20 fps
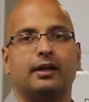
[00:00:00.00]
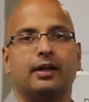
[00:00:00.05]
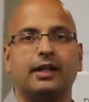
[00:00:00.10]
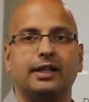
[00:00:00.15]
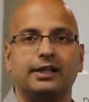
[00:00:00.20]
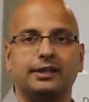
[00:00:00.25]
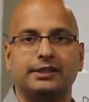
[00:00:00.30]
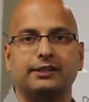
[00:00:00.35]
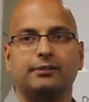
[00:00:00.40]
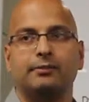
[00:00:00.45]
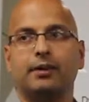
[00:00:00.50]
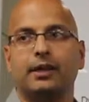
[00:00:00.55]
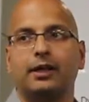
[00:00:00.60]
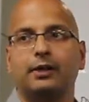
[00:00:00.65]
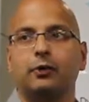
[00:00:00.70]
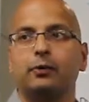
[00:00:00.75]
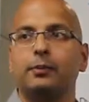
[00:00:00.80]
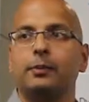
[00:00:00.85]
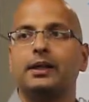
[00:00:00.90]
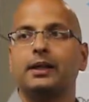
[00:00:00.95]
and achieved by
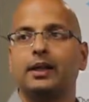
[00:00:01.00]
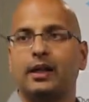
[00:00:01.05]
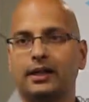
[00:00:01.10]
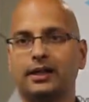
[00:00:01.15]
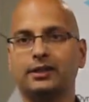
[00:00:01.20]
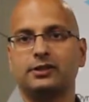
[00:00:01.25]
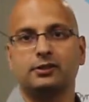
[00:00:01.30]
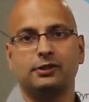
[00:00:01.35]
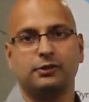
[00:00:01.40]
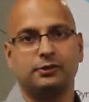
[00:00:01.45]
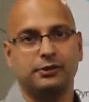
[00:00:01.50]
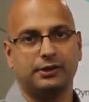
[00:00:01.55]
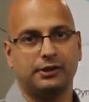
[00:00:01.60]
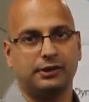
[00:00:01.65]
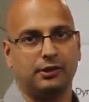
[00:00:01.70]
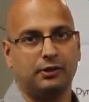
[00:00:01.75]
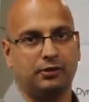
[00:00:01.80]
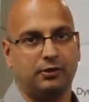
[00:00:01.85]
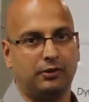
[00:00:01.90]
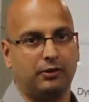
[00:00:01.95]
Adobe Target solution
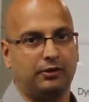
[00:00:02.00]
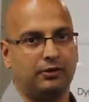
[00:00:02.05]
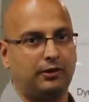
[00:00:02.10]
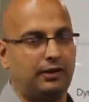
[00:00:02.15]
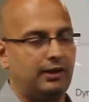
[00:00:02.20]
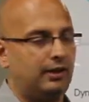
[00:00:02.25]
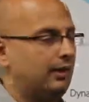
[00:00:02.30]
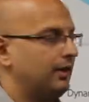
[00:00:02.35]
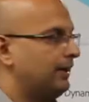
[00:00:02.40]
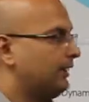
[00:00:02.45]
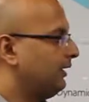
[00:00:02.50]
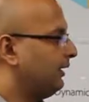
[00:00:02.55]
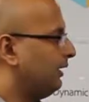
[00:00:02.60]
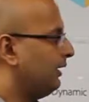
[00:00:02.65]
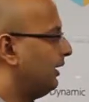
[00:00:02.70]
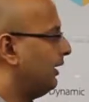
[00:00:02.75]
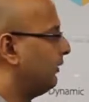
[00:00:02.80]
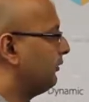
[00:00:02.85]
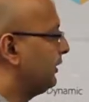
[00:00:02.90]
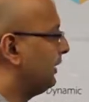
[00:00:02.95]
alone.
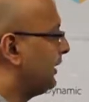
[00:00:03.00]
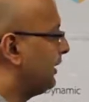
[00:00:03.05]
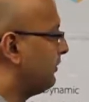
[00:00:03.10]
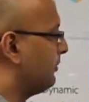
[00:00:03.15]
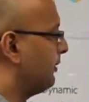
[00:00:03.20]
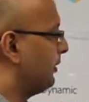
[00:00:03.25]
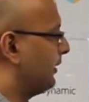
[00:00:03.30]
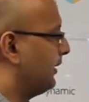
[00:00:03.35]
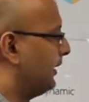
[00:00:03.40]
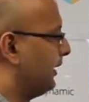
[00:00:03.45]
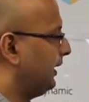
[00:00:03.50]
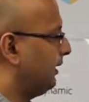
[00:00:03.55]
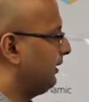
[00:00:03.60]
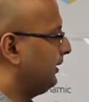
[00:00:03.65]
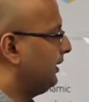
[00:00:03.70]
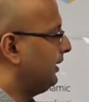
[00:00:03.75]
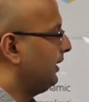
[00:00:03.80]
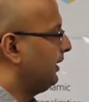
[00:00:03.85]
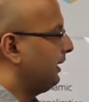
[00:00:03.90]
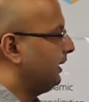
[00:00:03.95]
Now, think about it, right?
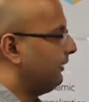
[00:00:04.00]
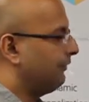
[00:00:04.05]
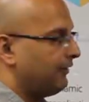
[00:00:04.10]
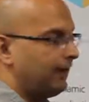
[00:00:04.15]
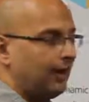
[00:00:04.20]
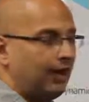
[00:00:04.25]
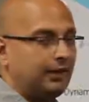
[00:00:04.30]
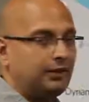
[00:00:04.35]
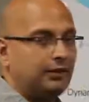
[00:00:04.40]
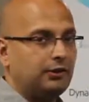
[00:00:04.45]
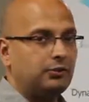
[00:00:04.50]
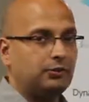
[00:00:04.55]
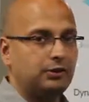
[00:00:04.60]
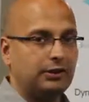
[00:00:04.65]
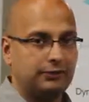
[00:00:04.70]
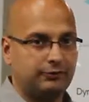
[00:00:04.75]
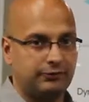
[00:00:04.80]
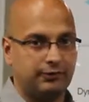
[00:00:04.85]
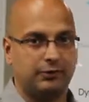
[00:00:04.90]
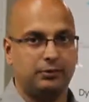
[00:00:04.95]
If I had to do
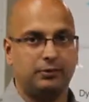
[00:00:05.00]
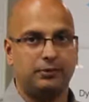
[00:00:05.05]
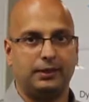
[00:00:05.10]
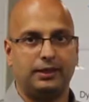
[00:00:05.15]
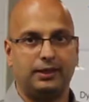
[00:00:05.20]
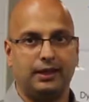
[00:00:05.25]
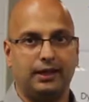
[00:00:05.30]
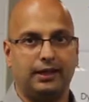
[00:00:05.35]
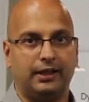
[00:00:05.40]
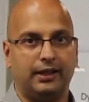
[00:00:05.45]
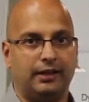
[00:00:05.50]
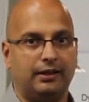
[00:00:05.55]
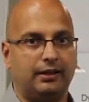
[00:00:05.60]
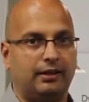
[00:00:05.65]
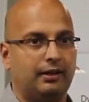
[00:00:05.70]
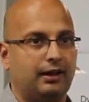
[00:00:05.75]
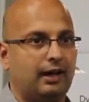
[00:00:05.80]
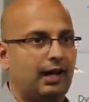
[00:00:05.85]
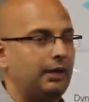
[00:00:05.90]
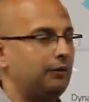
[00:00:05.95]
this for Adobe Target,
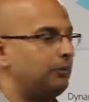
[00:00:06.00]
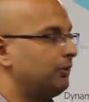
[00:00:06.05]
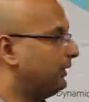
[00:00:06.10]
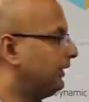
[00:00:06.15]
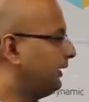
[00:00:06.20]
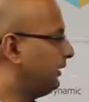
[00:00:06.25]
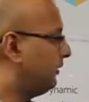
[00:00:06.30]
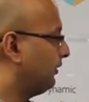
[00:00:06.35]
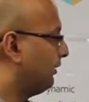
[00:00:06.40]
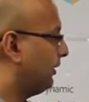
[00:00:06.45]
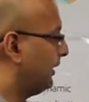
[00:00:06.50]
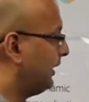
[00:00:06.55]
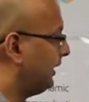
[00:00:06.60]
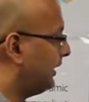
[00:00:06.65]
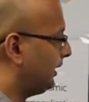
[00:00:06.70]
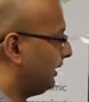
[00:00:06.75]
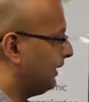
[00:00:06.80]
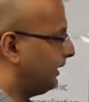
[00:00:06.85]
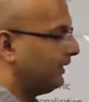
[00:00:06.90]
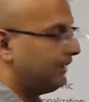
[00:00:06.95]
I would need to
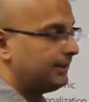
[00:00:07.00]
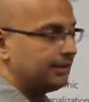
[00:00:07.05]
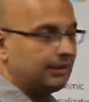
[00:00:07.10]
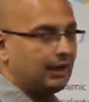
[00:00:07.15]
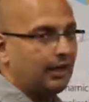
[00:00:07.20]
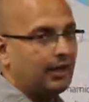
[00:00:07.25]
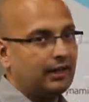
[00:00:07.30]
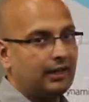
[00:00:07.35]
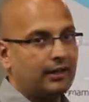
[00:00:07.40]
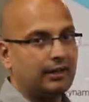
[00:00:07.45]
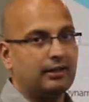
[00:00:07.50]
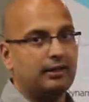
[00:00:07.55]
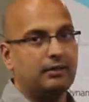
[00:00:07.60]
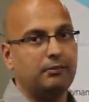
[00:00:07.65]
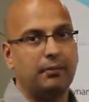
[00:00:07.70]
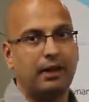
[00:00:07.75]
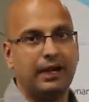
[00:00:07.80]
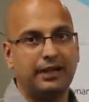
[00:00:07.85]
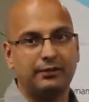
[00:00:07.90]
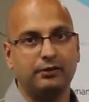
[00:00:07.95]
read each article
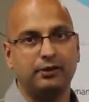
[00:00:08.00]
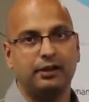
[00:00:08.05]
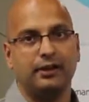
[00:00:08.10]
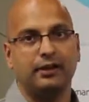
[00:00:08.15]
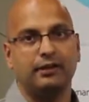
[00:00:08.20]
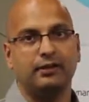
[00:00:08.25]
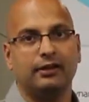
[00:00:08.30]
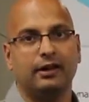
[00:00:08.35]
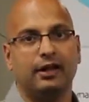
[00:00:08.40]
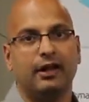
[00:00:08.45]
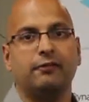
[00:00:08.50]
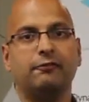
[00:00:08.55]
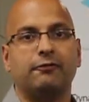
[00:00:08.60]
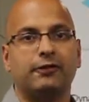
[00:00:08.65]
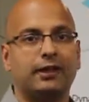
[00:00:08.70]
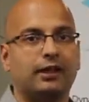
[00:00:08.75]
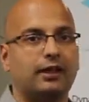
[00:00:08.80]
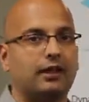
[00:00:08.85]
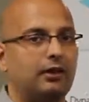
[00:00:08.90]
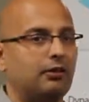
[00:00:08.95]
manually and
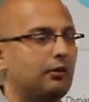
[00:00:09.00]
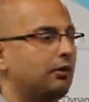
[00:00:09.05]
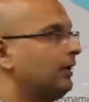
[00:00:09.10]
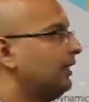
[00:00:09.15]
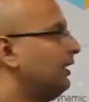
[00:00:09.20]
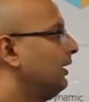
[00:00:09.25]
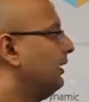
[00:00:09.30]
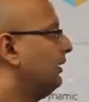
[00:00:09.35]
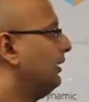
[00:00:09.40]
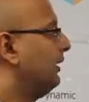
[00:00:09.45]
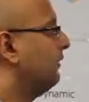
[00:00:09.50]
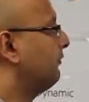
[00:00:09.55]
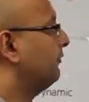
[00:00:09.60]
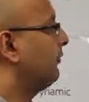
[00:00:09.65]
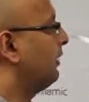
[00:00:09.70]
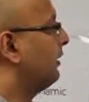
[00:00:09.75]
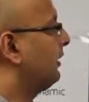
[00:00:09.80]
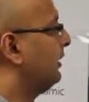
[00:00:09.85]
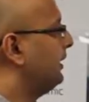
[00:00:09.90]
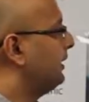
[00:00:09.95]
figure out that
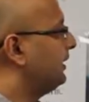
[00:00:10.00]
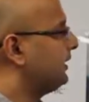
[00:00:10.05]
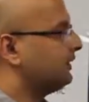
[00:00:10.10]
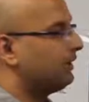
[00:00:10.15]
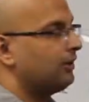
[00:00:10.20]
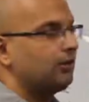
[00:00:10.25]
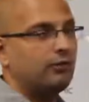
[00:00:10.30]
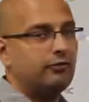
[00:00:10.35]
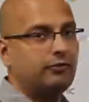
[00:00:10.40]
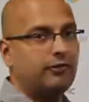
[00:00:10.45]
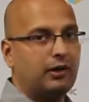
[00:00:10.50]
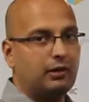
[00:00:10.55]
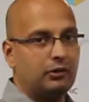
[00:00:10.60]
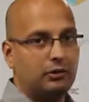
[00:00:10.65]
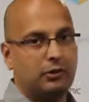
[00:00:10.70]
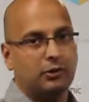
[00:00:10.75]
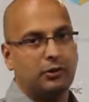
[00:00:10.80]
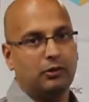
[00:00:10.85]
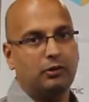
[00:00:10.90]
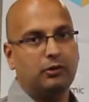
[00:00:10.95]
for leisure or for
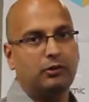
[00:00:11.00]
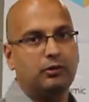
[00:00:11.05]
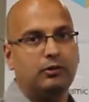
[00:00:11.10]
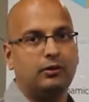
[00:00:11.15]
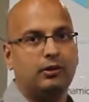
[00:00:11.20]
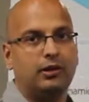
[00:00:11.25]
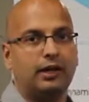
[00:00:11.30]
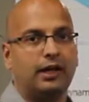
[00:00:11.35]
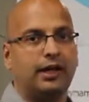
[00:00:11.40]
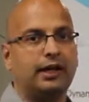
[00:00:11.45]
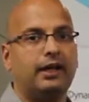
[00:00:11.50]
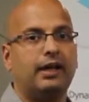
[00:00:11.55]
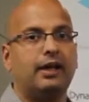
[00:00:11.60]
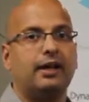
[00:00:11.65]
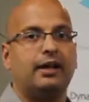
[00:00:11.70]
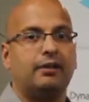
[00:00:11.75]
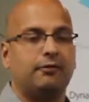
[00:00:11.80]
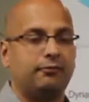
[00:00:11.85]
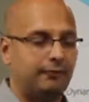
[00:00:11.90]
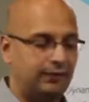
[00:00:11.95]
outdoor, right,
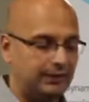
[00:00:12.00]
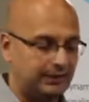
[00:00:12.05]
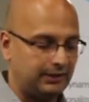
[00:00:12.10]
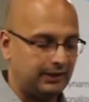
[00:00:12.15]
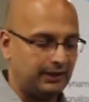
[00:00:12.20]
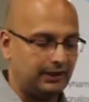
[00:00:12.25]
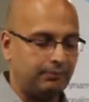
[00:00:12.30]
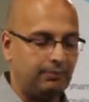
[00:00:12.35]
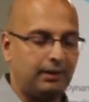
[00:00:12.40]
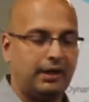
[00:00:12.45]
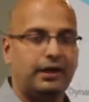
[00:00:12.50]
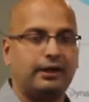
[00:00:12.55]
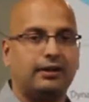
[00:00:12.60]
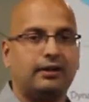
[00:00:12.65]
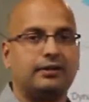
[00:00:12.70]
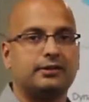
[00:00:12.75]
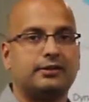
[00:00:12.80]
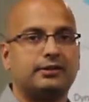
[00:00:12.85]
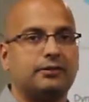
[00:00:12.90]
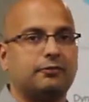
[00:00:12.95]
which are the
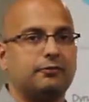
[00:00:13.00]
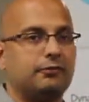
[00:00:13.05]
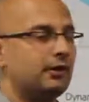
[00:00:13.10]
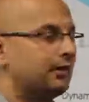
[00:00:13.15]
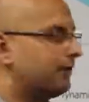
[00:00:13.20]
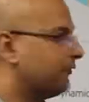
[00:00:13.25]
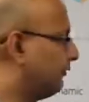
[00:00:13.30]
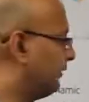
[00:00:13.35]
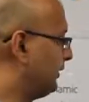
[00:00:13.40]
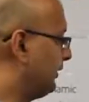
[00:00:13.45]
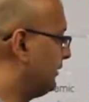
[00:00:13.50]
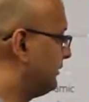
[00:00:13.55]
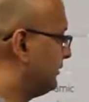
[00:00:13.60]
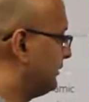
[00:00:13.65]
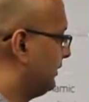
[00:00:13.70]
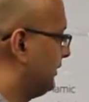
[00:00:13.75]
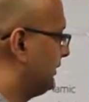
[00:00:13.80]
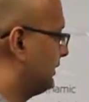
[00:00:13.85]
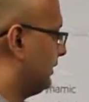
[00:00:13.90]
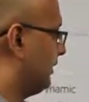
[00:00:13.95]
paragraphs that work for each
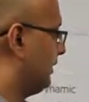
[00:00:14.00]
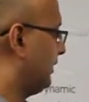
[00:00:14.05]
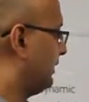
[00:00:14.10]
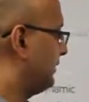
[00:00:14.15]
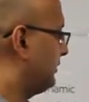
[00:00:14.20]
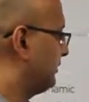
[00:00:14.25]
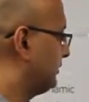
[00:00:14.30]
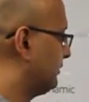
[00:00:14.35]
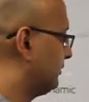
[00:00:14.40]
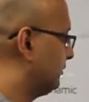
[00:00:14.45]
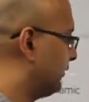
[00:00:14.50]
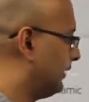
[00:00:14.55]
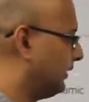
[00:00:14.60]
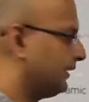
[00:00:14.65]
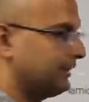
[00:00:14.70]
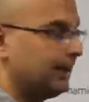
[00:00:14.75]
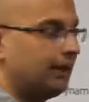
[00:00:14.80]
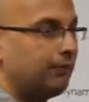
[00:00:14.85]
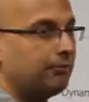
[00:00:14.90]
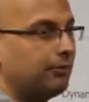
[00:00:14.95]
of these articles. So, for
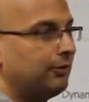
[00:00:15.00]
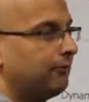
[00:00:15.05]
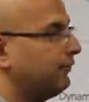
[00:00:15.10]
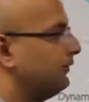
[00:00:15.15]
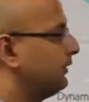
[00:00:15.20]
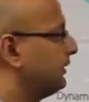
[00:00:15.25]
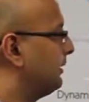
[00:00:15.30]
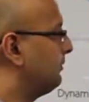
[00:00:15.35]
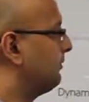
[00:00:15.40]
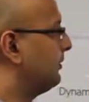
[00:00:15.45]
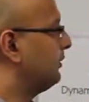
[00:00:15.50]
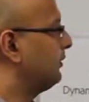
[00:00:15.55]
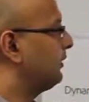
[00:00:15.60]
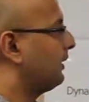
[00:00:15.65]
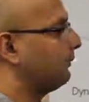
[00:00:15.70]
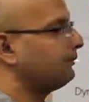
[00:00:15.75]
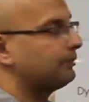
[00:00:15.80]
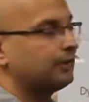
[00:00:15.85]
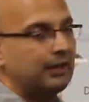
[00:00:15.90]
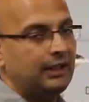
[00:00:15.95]
example, for somebody who
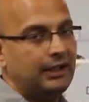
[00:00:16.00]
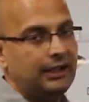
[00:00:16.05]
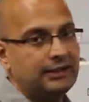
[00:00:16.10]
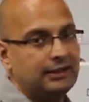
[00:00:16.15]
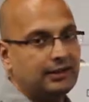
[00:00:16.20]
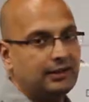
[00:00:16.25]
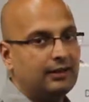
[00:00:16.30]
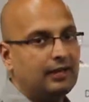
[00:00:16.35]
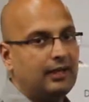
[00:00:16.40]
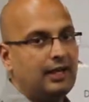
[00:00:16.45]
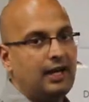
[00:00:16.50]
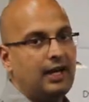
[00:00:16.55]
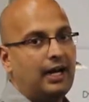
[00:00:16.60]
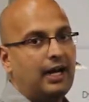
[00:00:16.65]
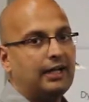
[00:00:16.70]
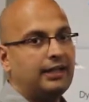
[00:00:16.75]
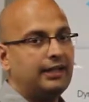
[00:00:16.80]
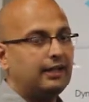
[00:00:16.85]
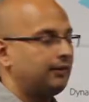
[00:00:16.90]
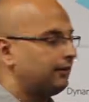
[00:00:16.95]
comes at leisure,
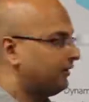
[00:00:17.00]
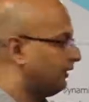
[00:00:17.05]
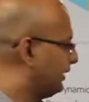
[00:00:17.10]
I need to